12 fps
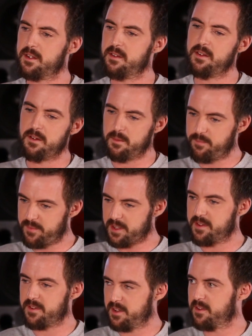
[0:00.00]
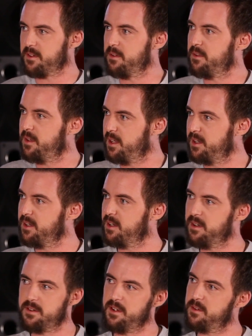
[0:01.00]
you know, that's, that's a good thing, and
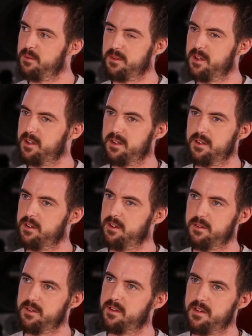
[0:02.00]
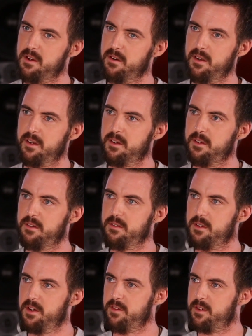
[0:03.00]
I, I, don't, think, I don't think songwriting could,
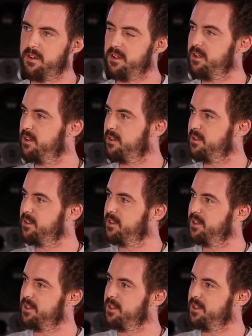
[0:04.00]
could ever die.